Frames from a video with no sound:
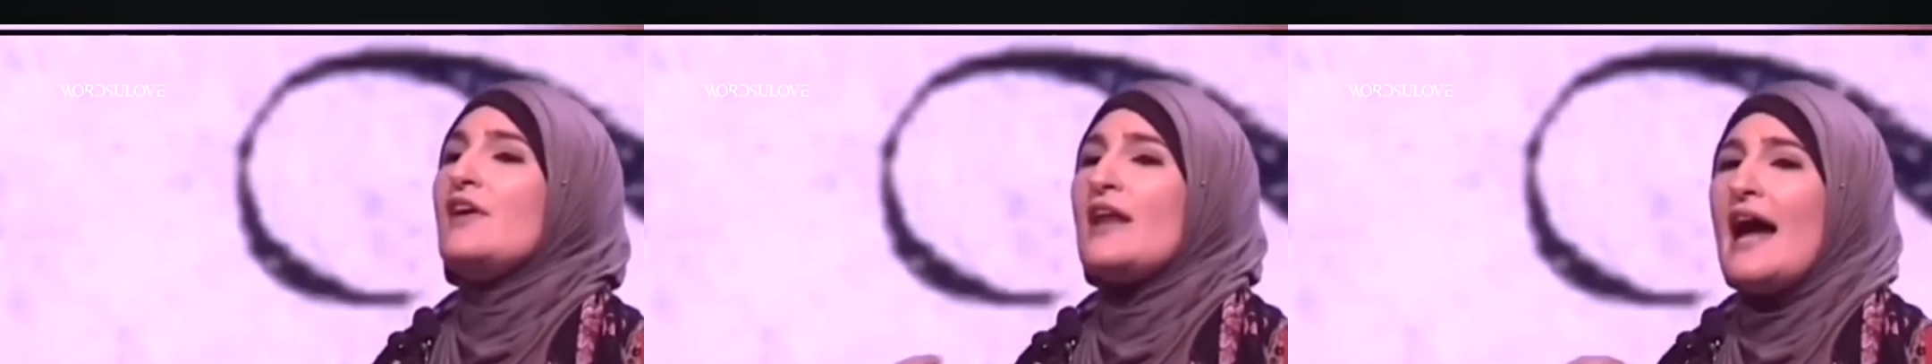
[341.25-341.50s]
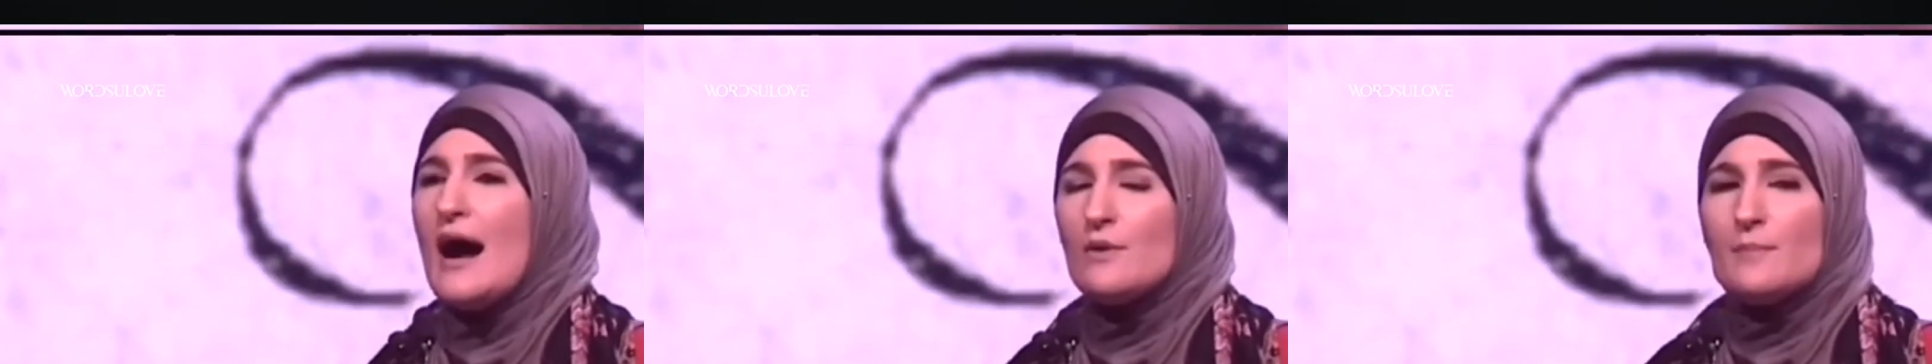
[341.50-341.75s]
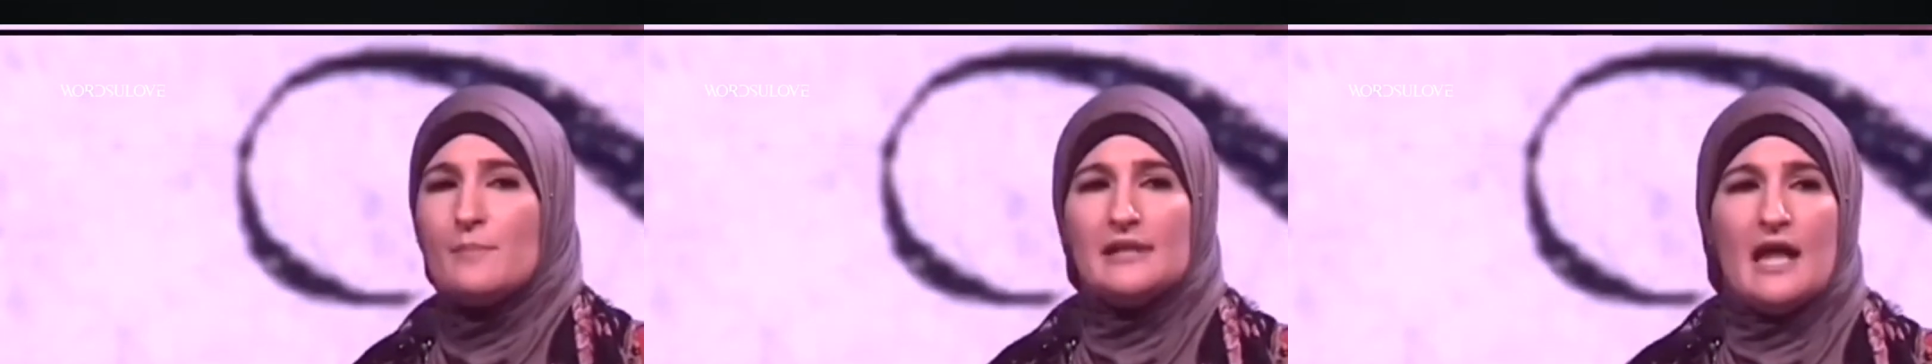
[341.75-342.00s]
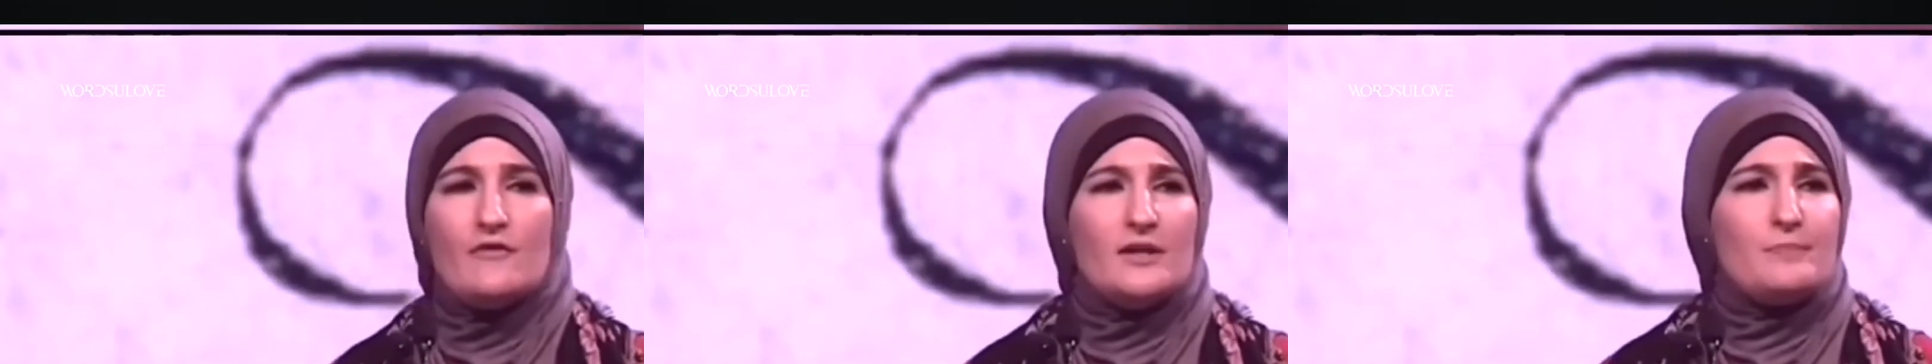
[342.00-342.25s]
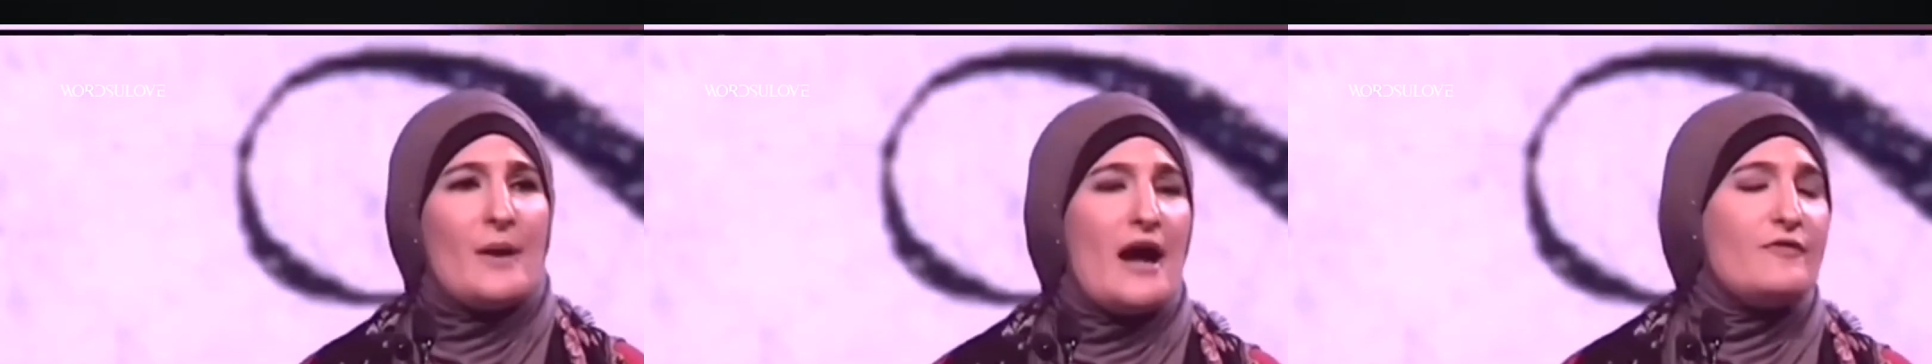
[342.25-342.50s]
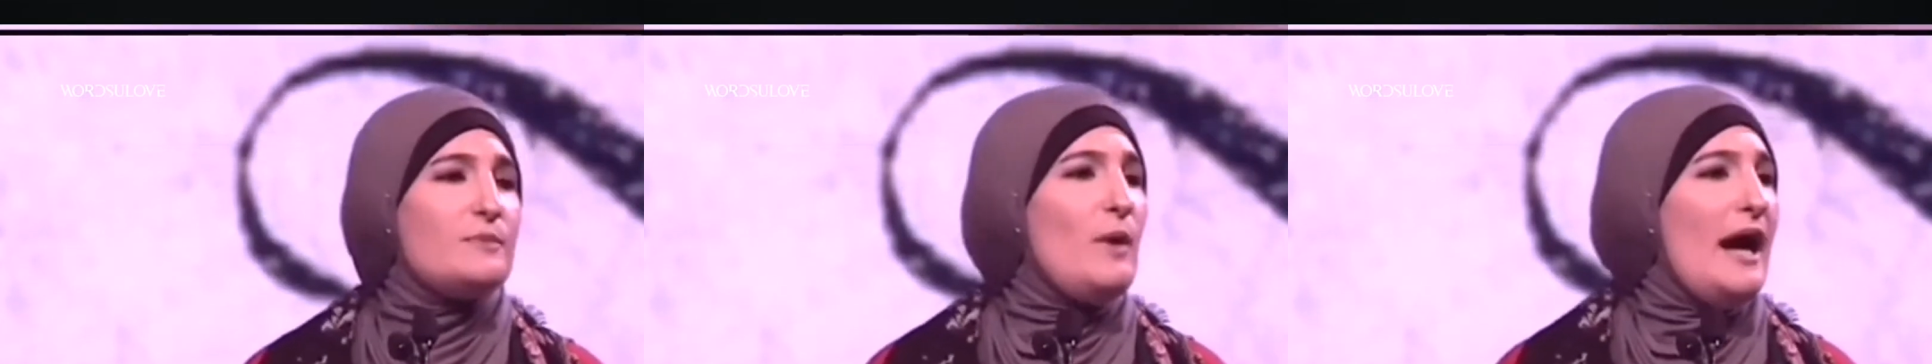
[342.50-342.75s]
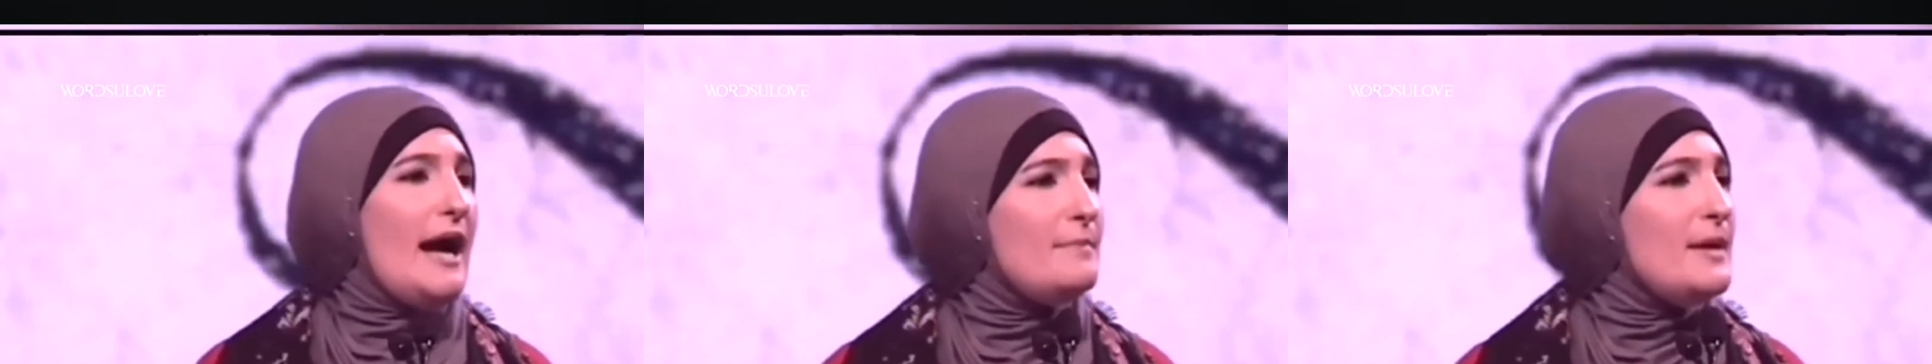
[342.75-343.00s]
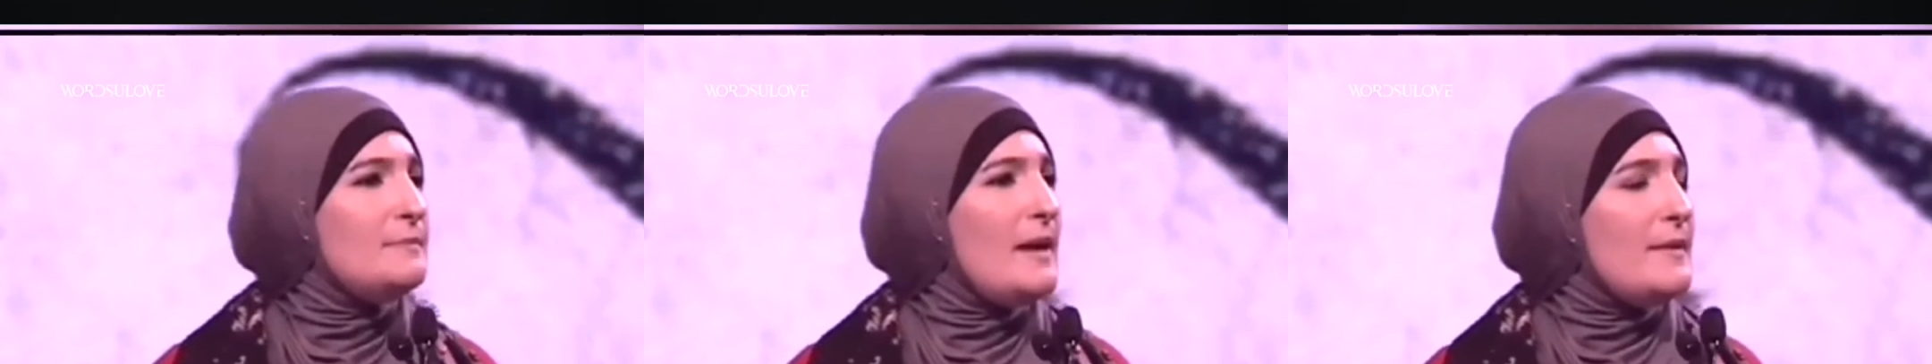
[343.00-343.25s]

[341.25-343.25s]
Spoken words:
that our beloved Prophet Muhammad,